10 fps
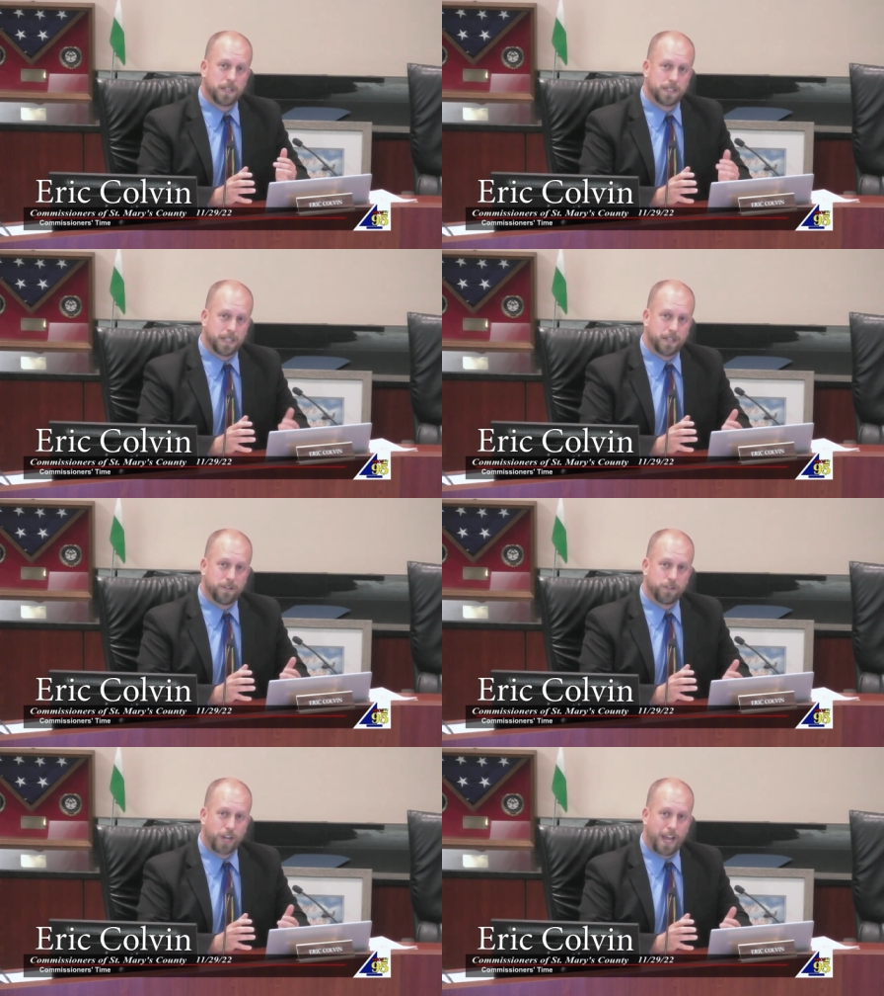
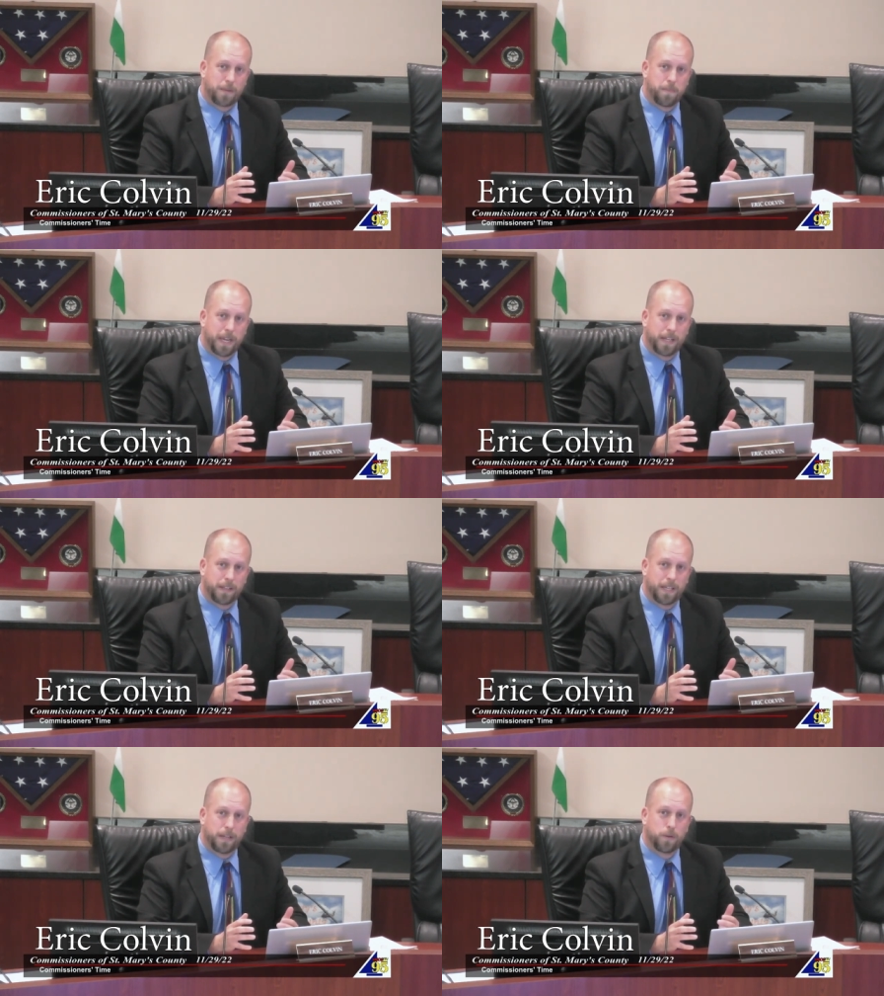Senator Jack
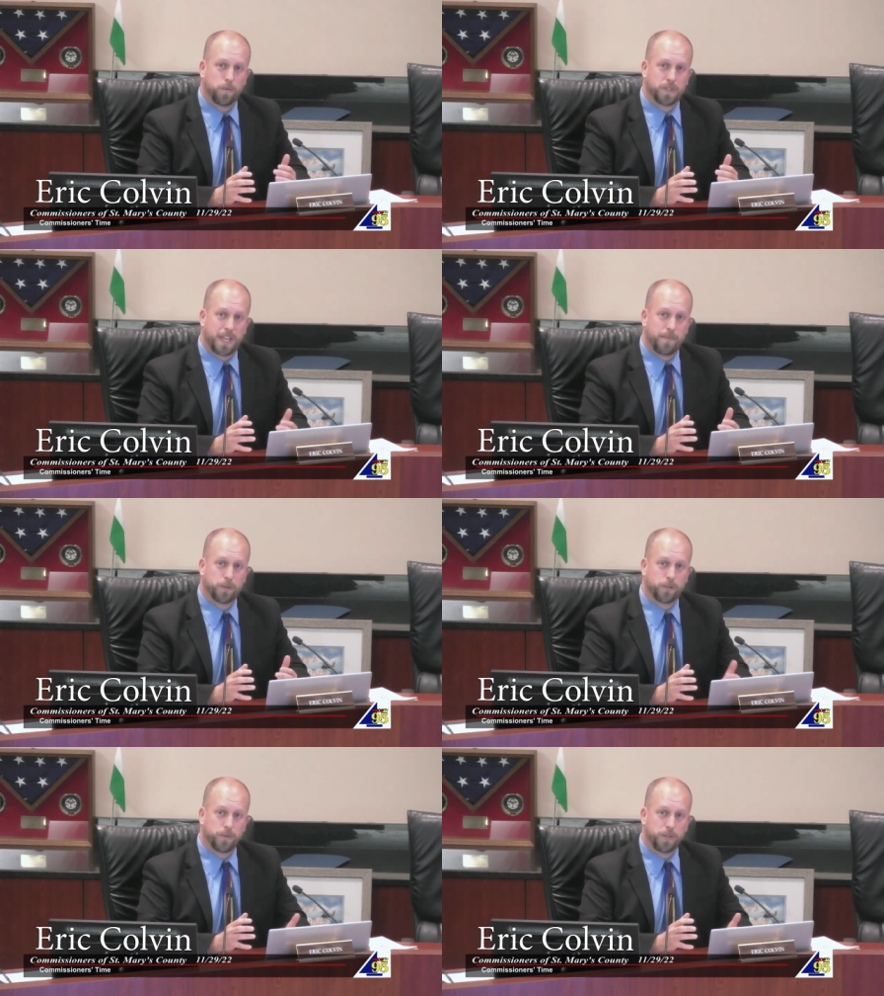Bailey was
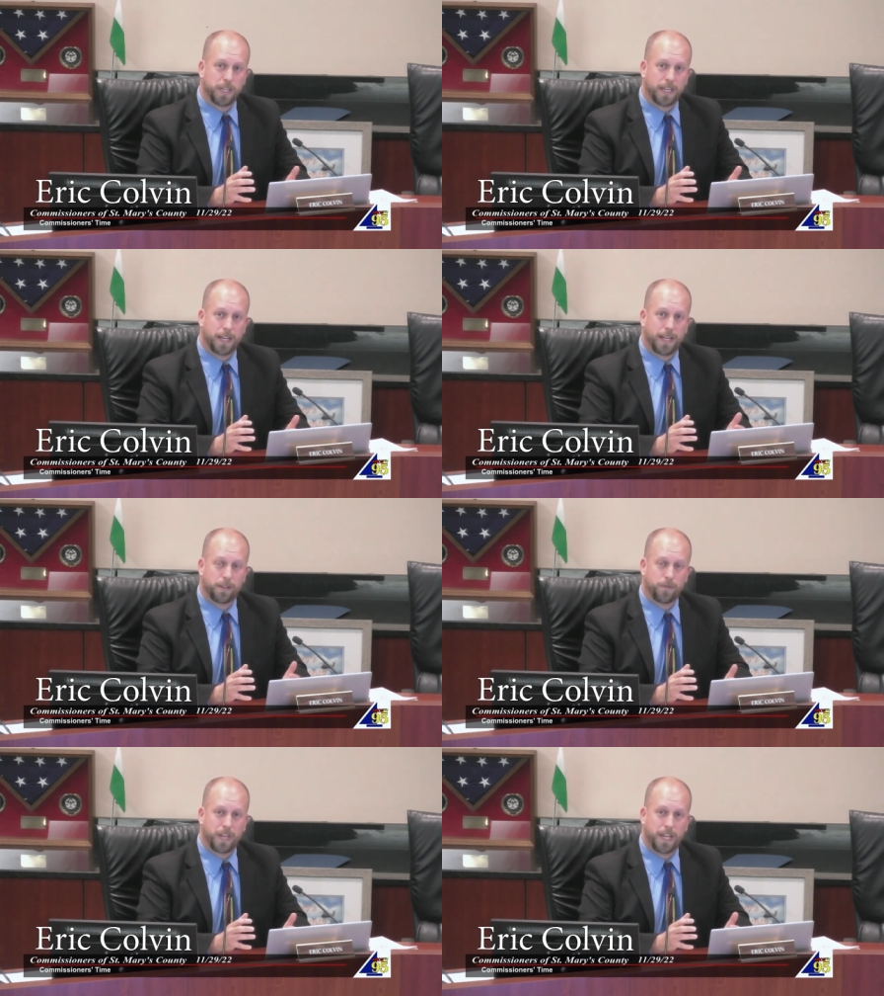able to get a
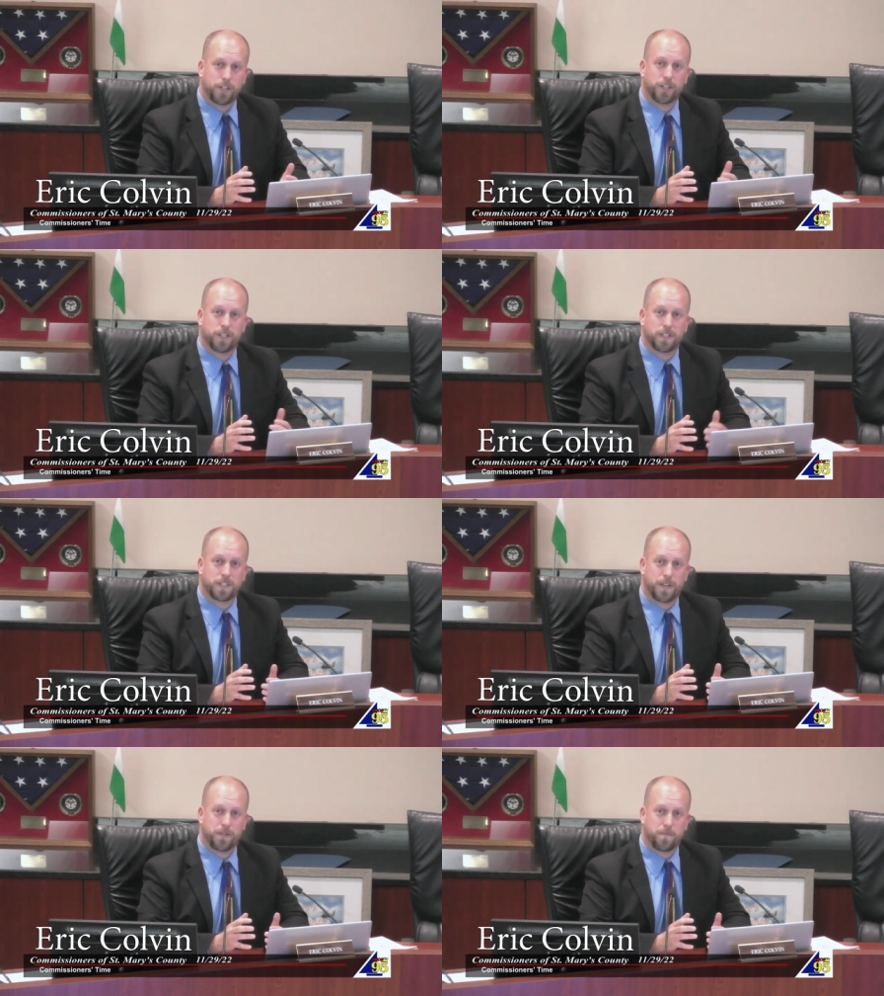location in
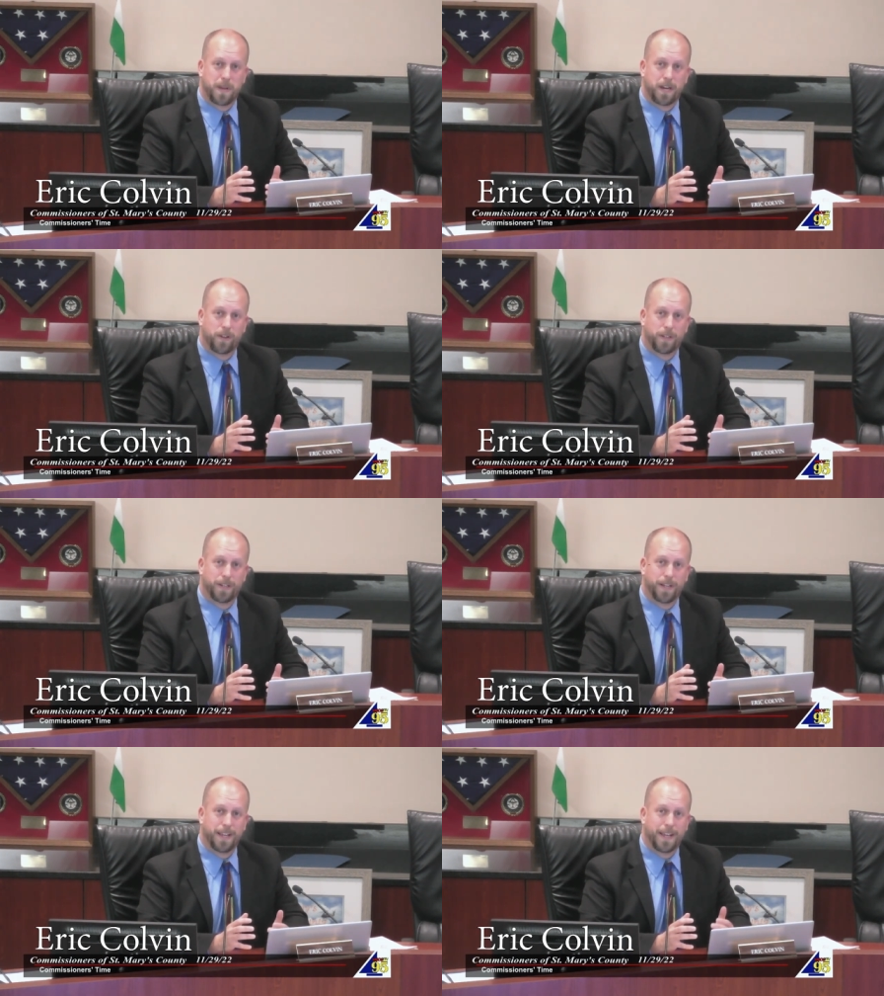southern Maryland